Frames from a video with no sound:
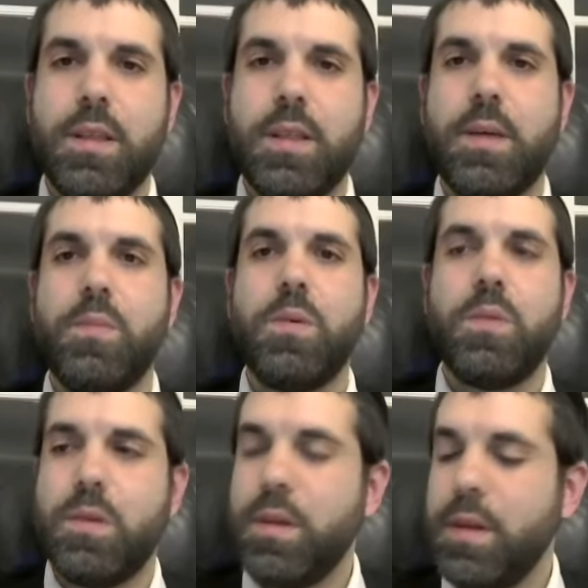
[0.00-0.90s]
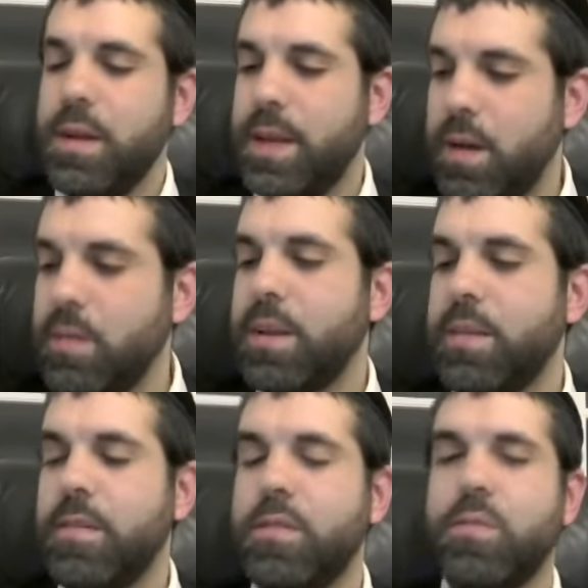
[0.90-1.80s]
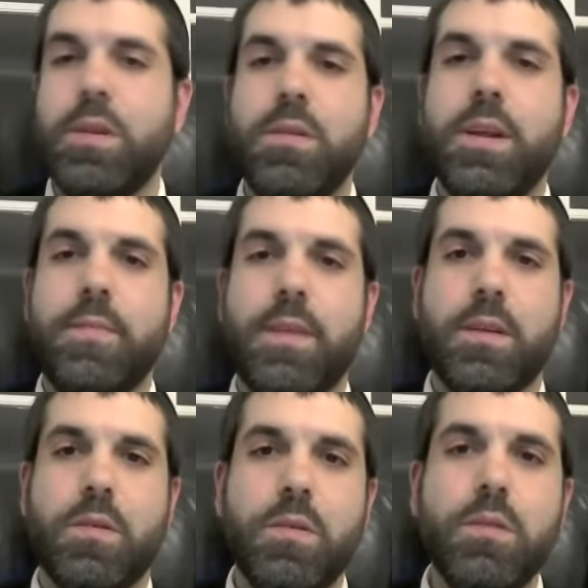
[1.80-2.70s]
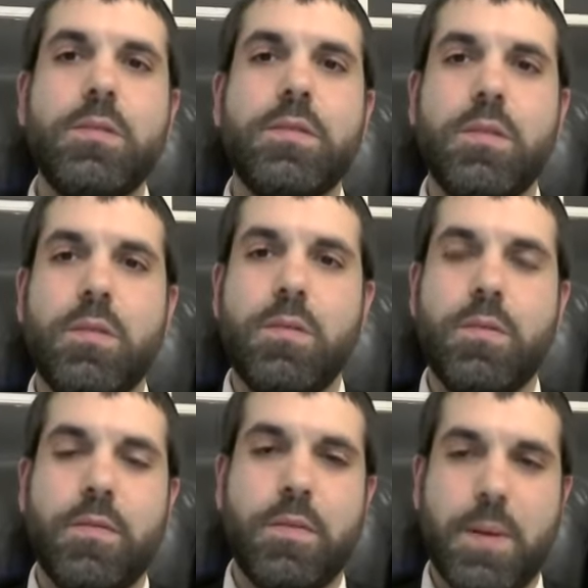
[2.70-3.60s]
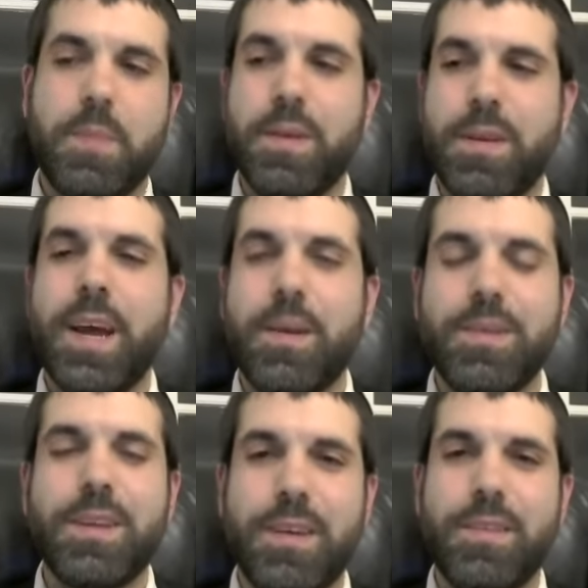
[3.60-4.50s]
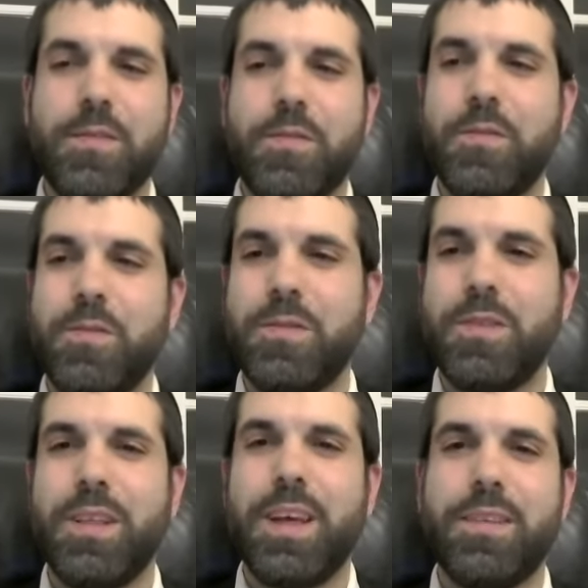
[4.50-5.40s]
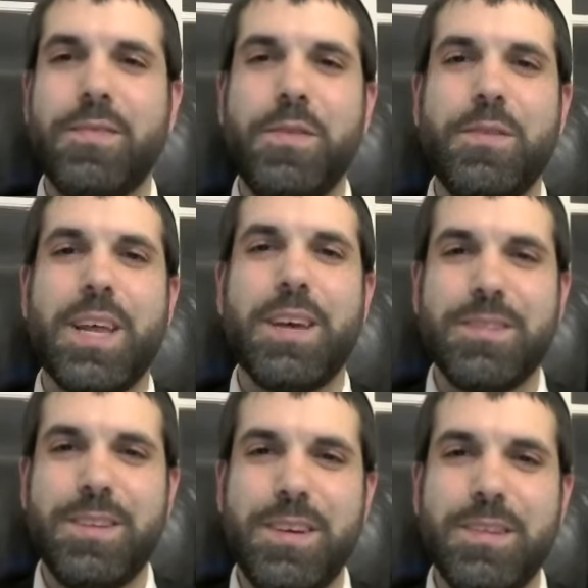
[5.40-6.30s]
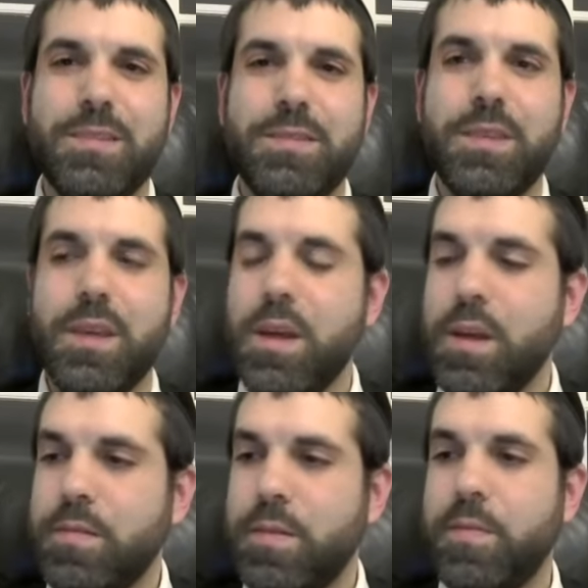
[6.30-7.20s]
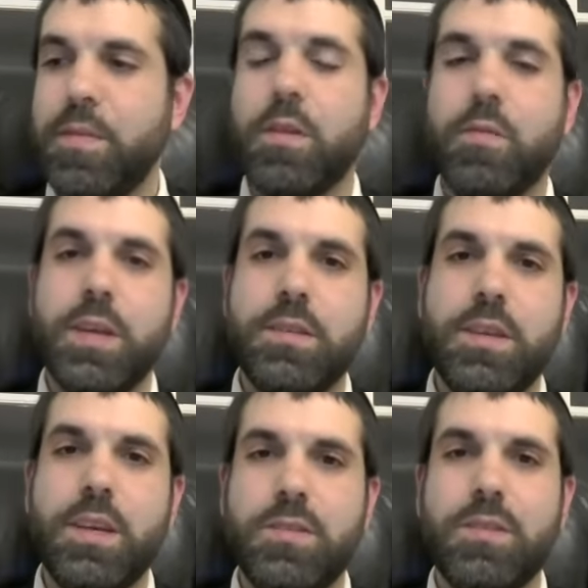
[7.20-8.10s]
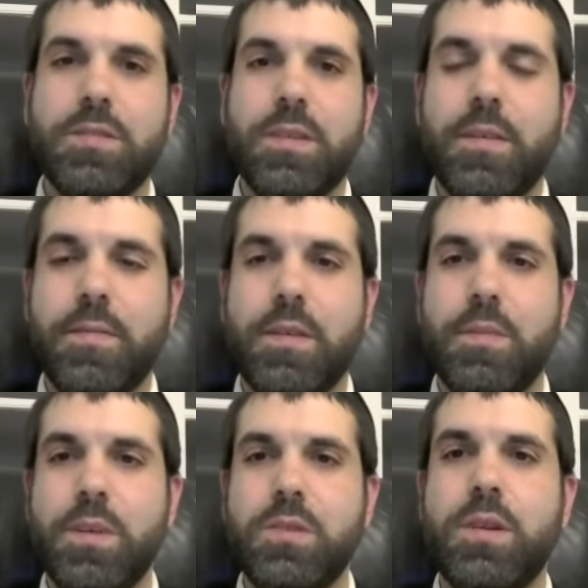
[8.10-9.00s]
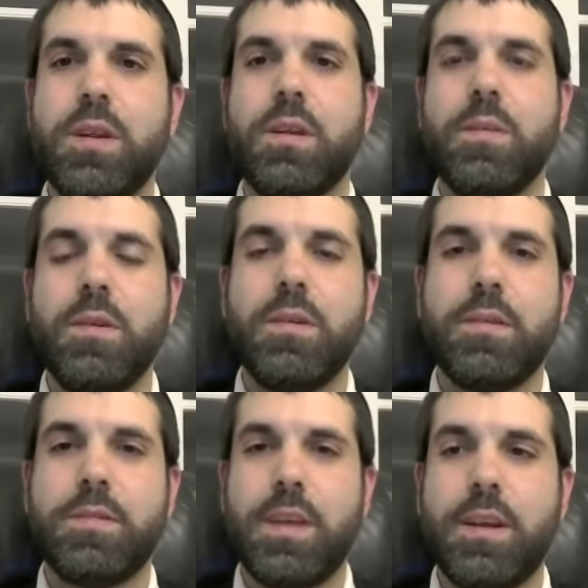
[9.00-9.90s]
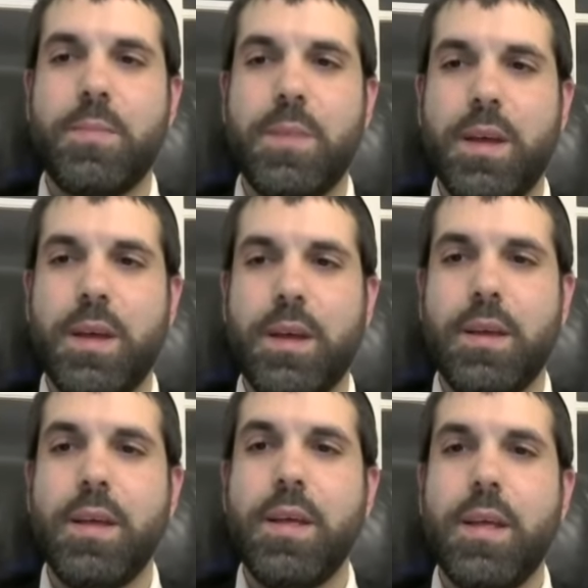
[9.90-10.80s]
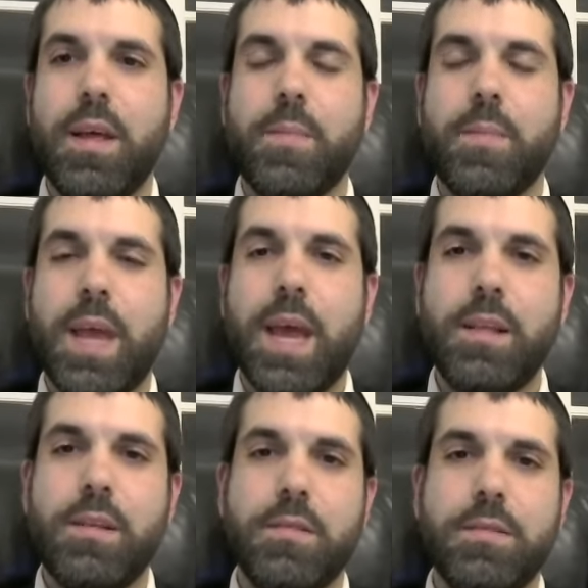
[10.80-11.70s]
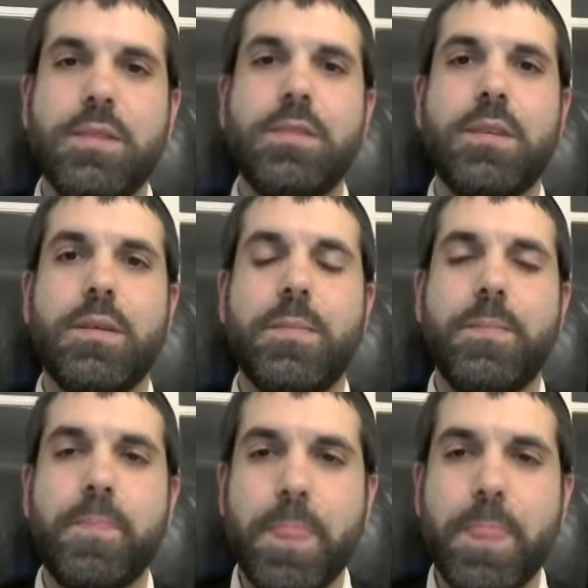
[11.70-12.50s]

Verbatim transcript: that moon. Nowadays, since we don't have that court, so I mean, nowadays for the last few thousand years, some of the great sages of the Mishnah and Gemara set up a um, calendar system